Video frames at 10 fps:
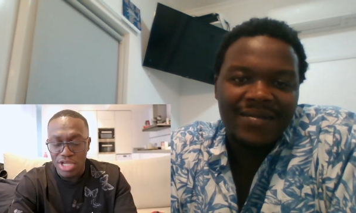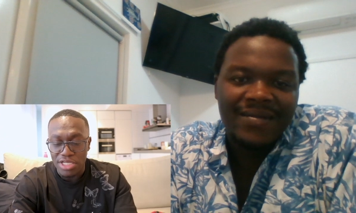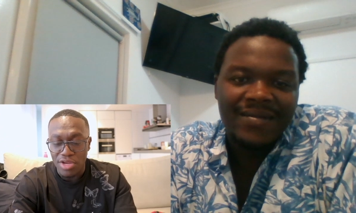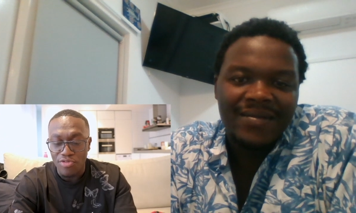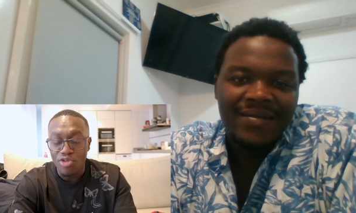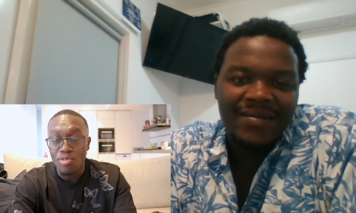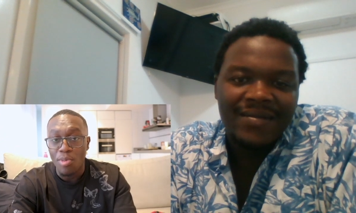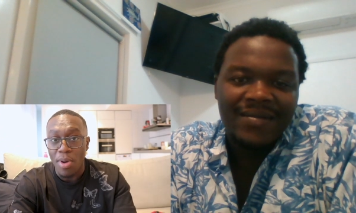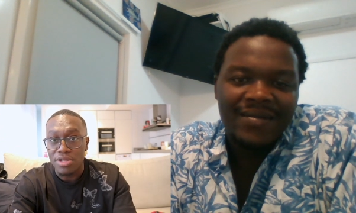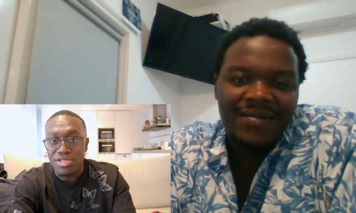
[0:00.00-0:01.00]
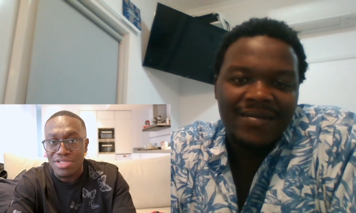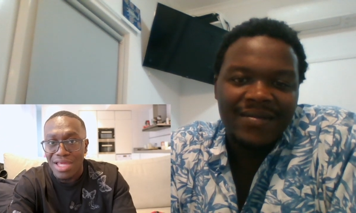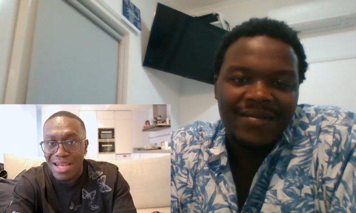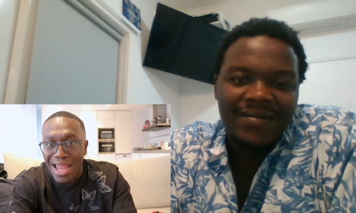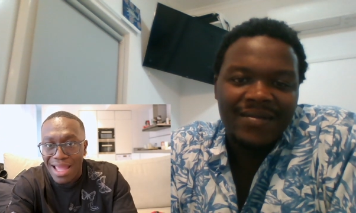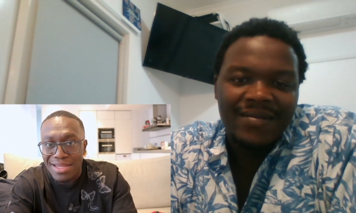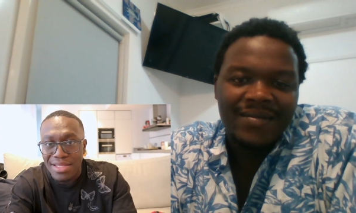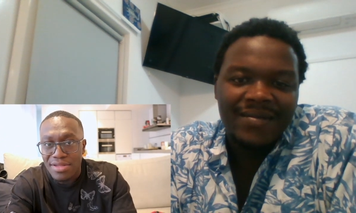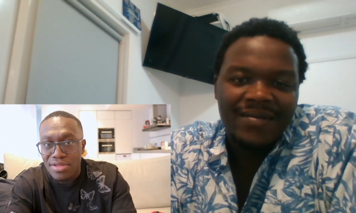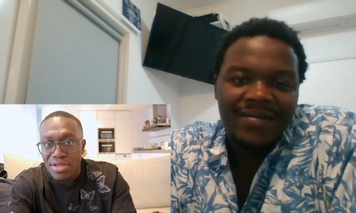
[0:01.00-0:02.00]
Speaker 1: JJ threw more punches that
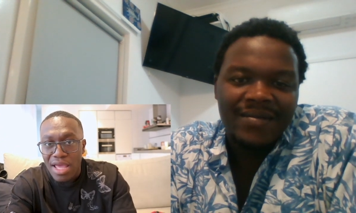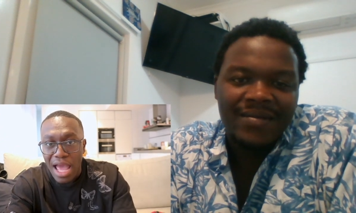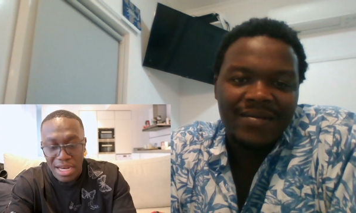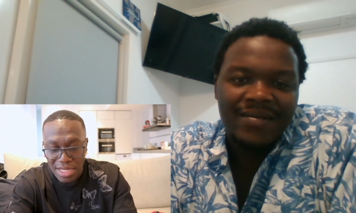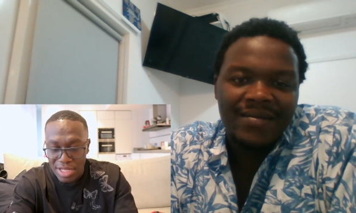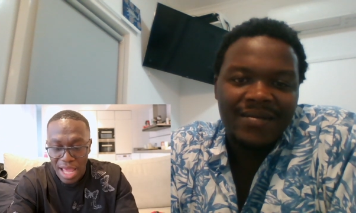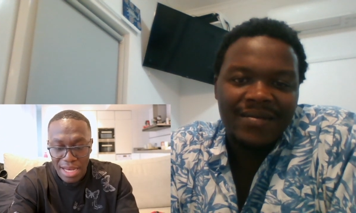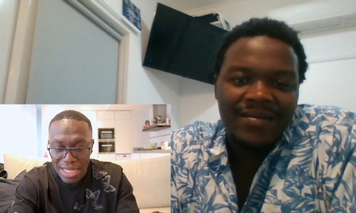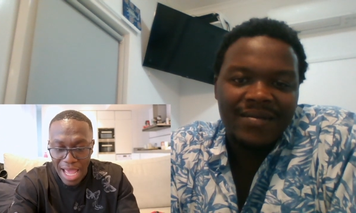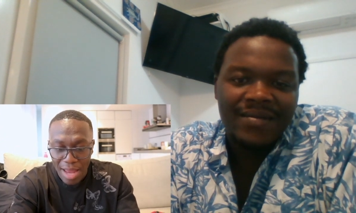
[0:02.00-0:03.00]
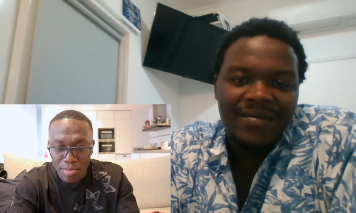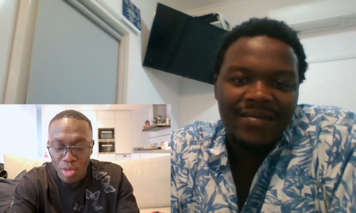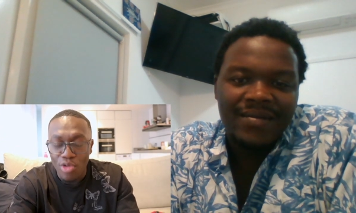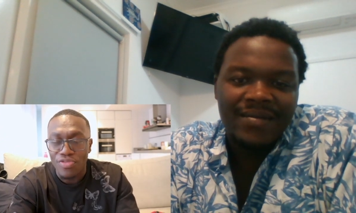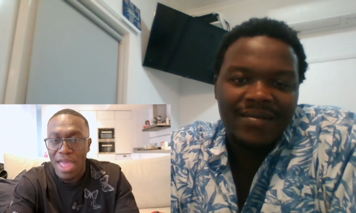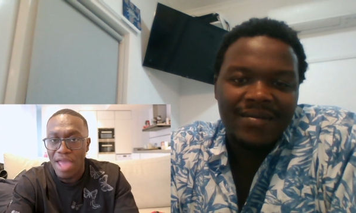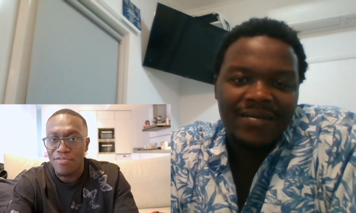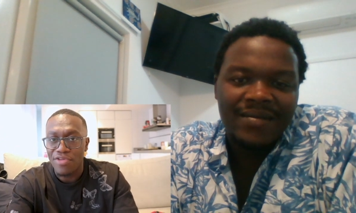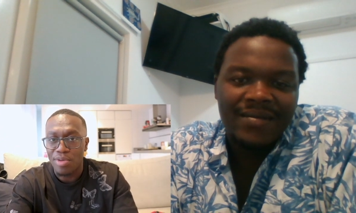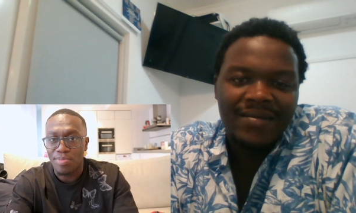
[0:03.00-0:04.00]
landed, and he and he had more of the
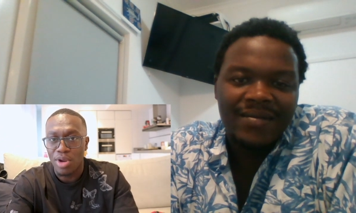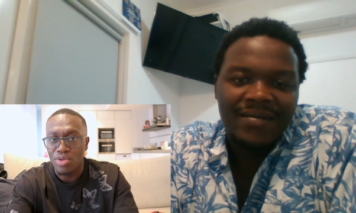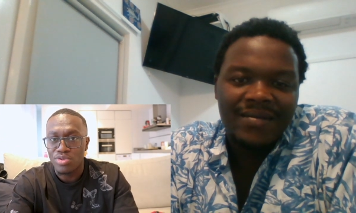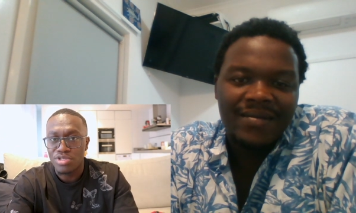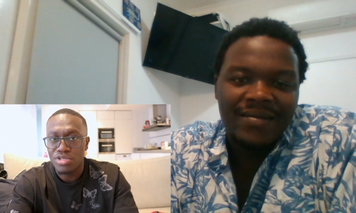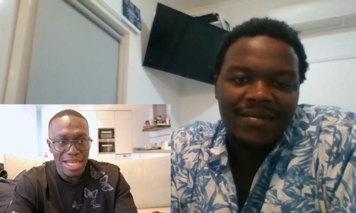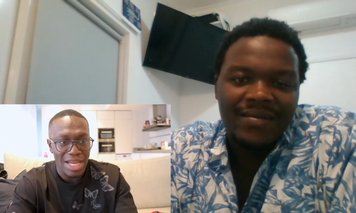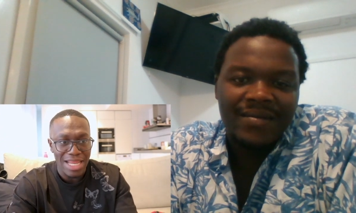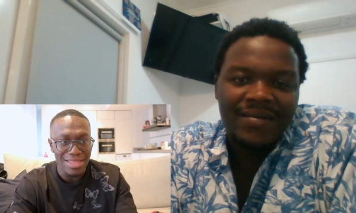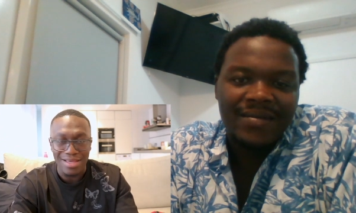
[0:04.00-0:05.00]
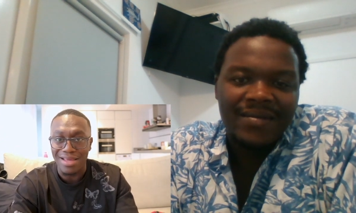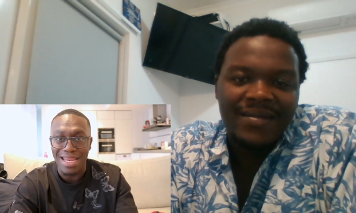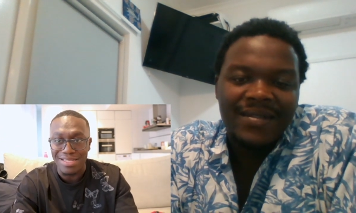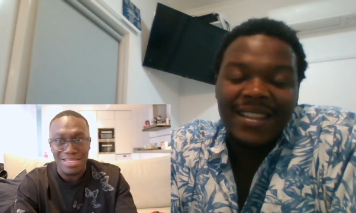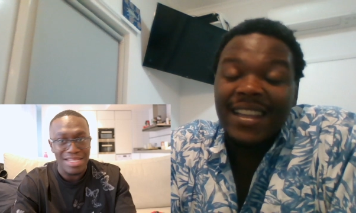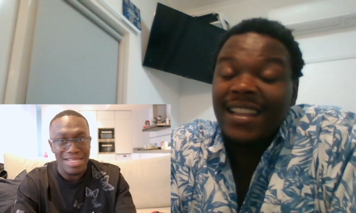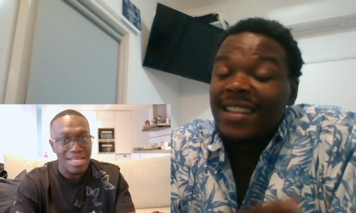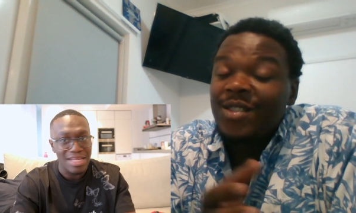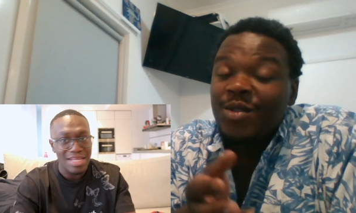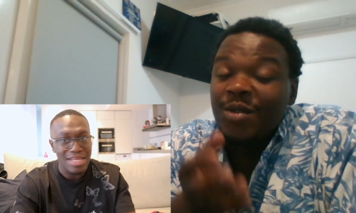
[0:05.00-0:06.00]
heavier blows. And in the clinch,
Speaker 2: yeah,
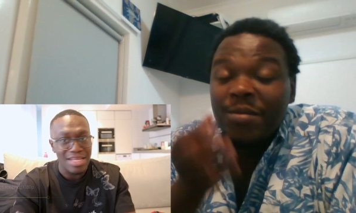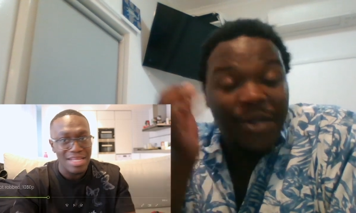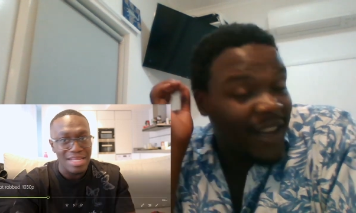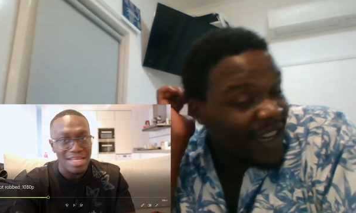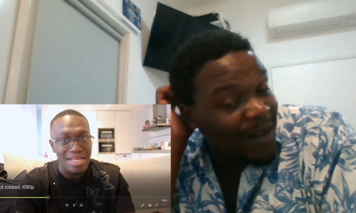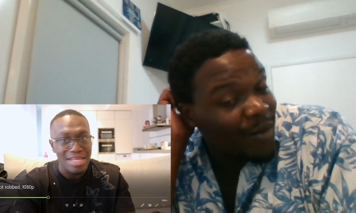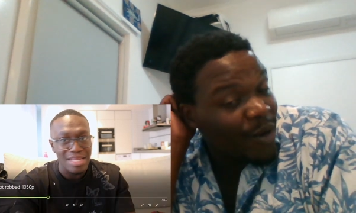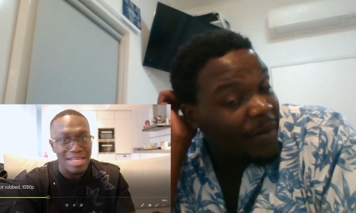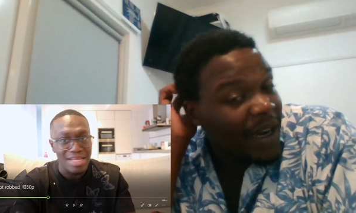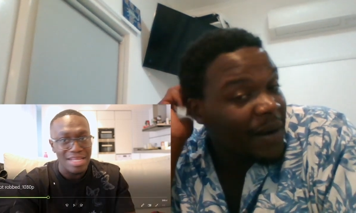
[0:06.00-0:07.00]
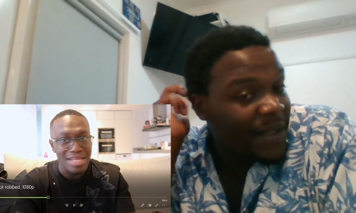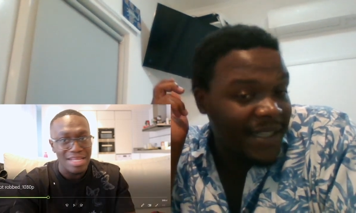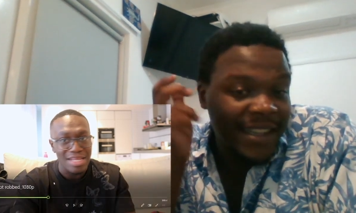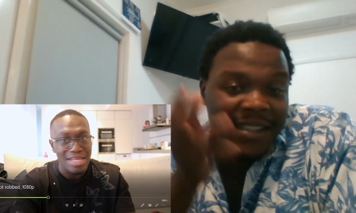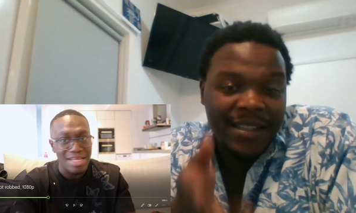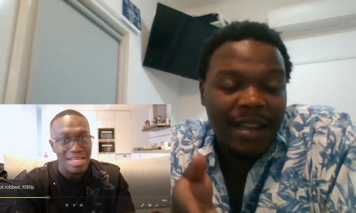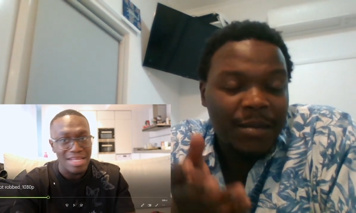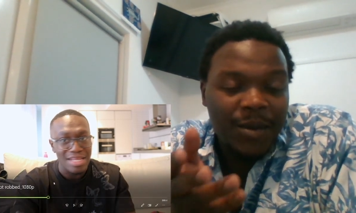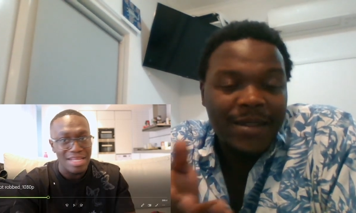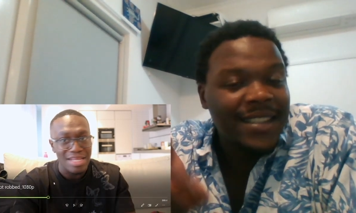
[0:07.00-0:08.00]
that's true, boy. He landed more power shots.
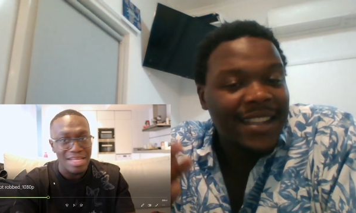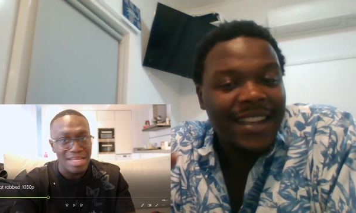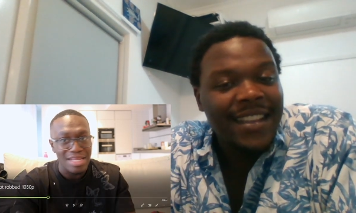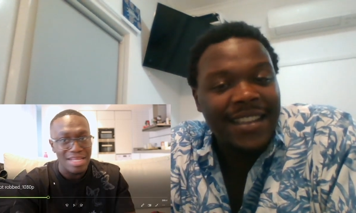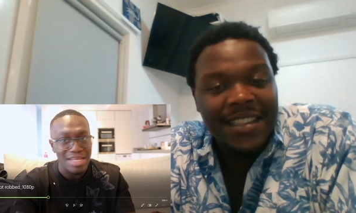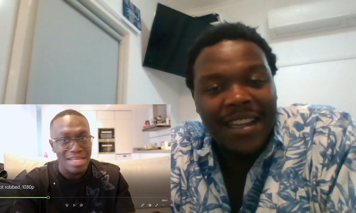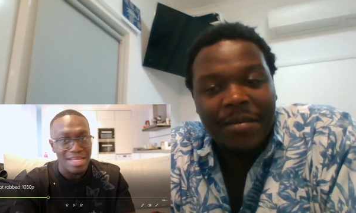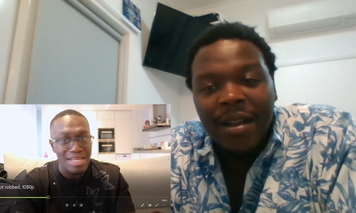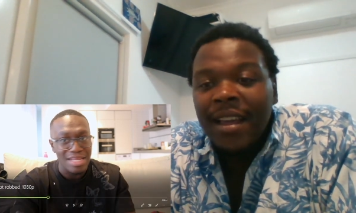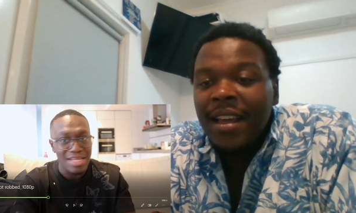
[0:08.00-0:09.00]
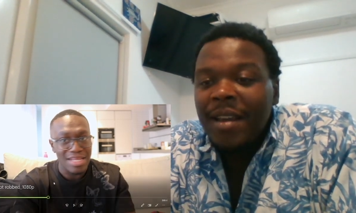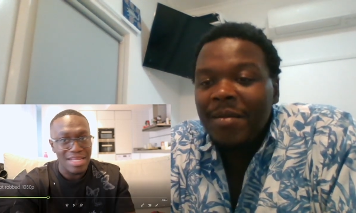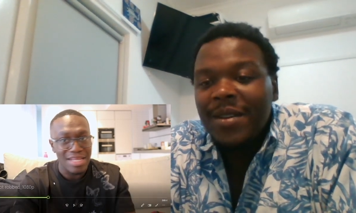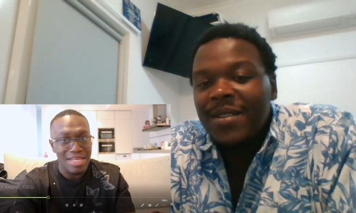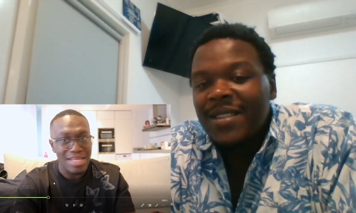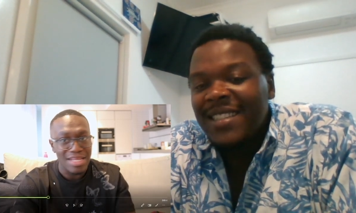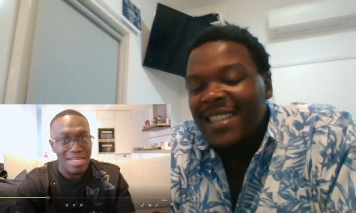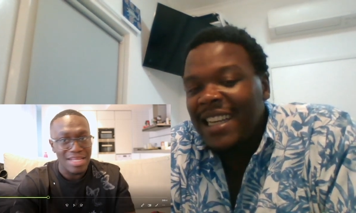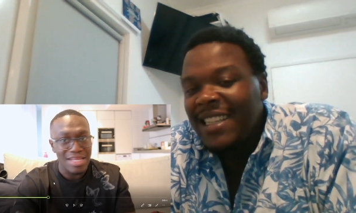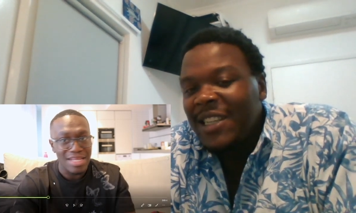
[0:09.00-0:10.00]
Tommy wasn't landing the jab
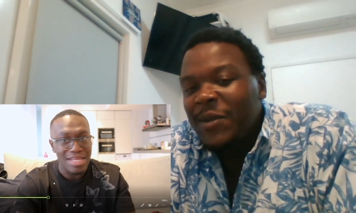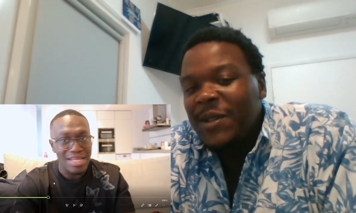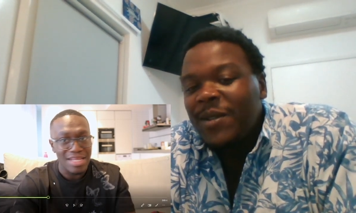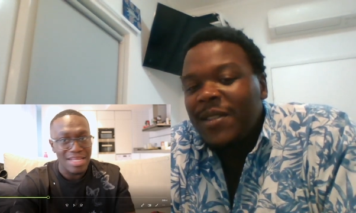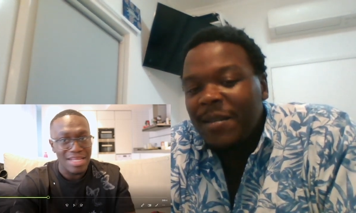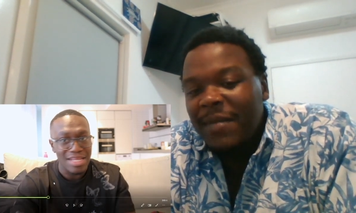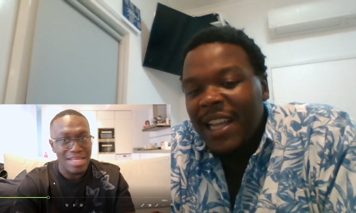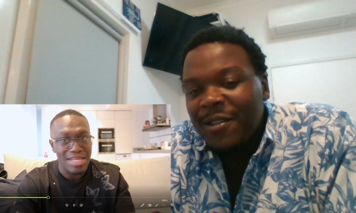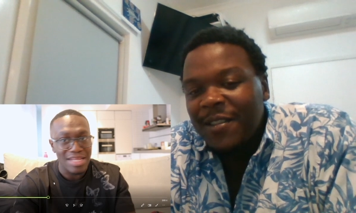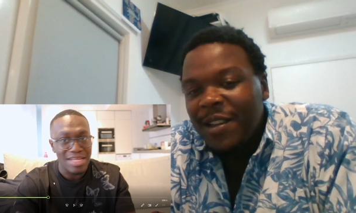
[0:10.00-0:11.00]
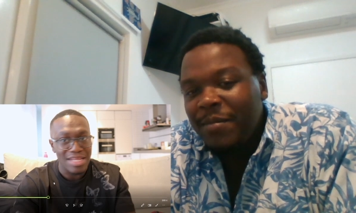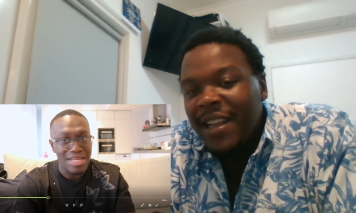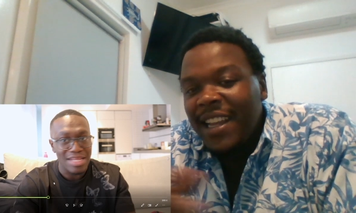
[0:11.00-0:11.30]
because AJ was doing the Michael Venom